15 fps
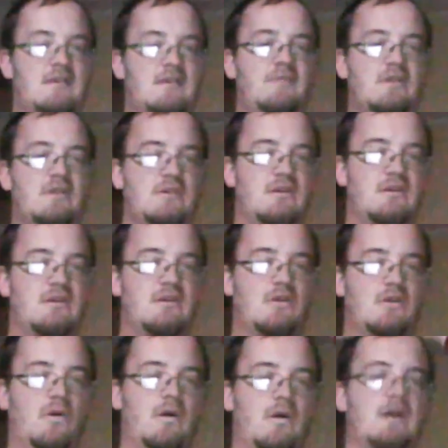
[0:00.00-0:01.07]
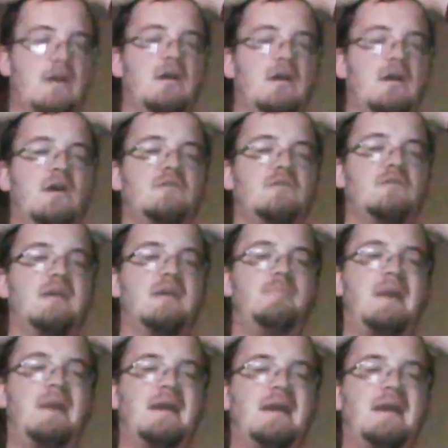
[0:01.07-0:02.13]
or to get back at
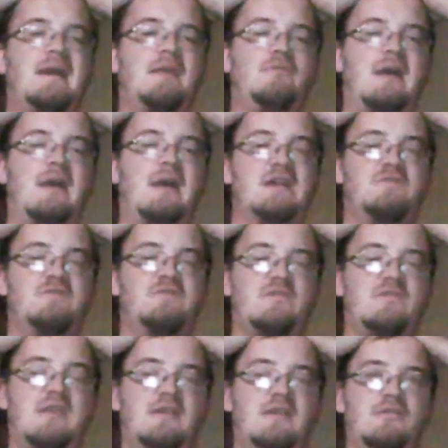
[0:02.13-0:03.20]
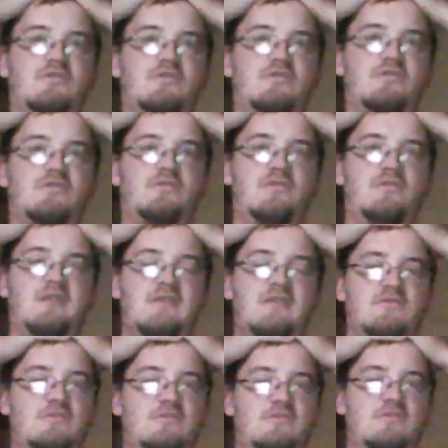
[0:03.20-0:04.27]
Raj for saying her crusades are stupid,
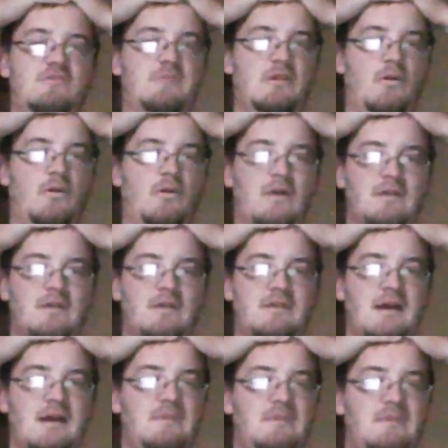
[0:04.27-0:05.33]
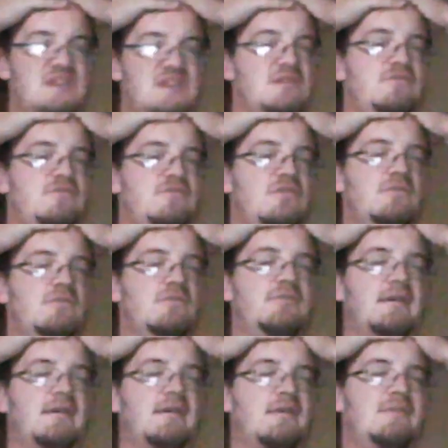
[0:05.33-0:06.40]
or the combination of two, three, or even all
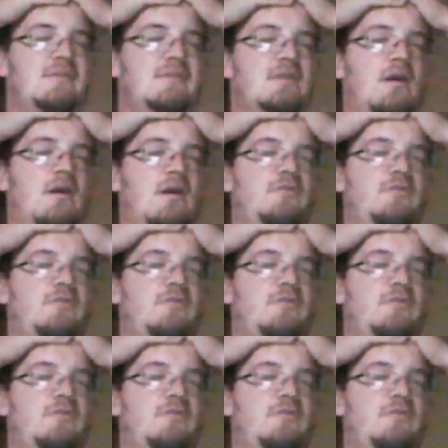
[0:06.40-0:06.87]
four of them.